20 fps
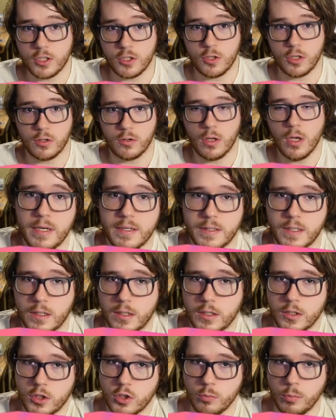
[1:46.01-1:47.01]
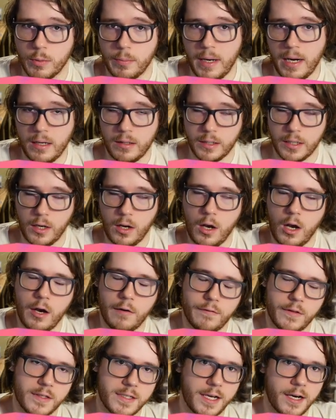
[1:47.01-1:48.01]
You can basically super poly
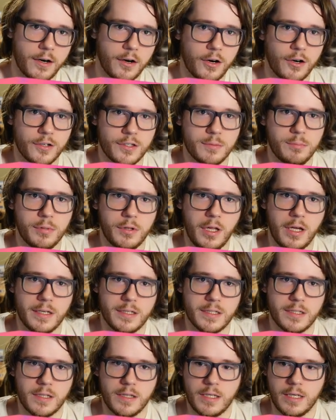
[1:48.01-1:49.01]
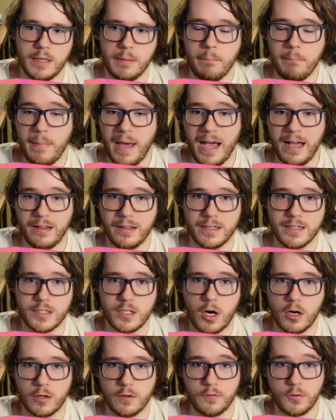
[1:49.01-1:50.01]
off the Terahertz plus the Malice
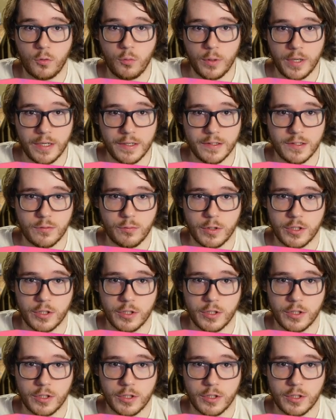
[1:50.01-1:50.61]
Heart of Queens,